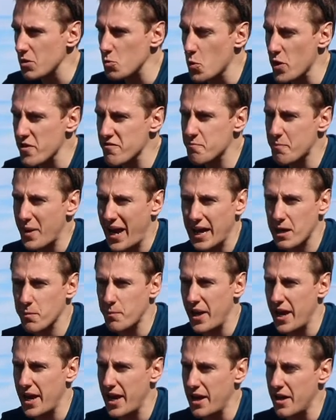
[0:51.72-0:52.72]
with back
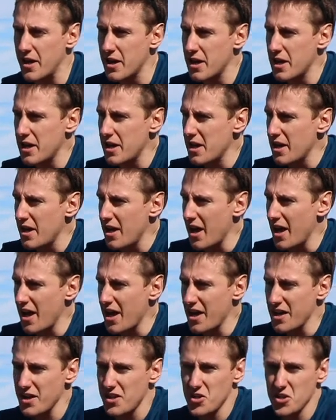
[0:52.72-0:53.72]
pain,
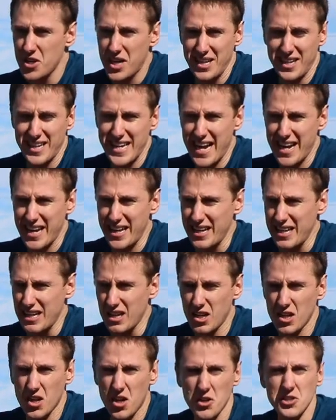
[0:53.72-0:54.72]
uh, you can get
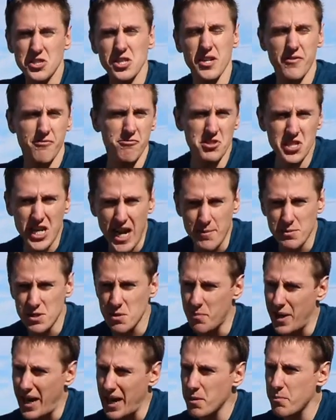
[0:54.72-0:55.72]
it lots of different types
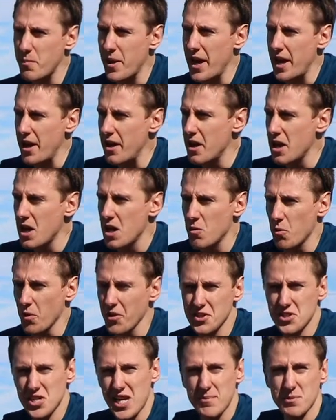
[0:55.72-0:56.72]
of back pain
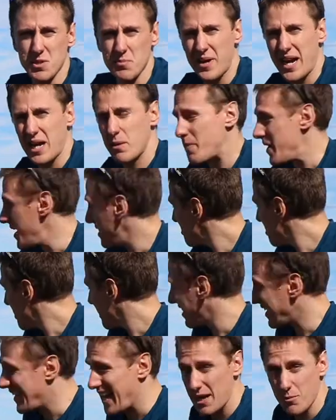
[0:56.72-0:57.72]
one of the types of back pains you
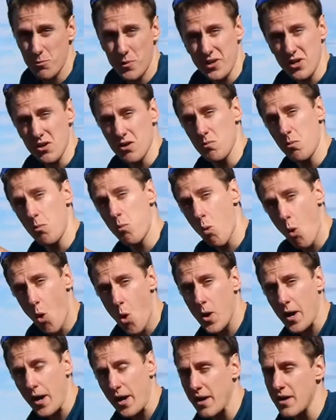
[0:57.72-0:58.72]
can get when you're
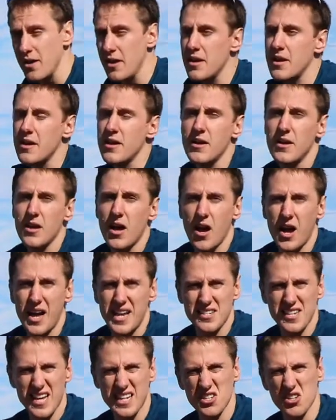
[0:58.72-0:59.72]
walking uh,
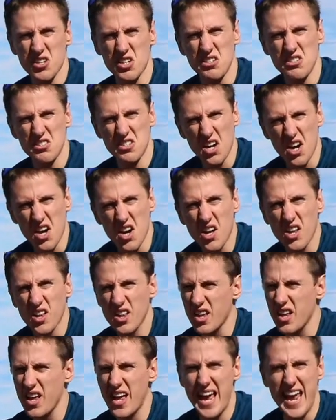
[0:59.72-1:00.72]
is that sort of
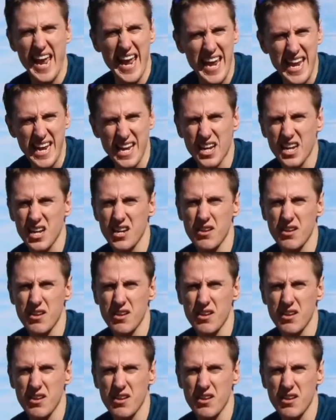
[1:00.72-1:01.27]
dull ache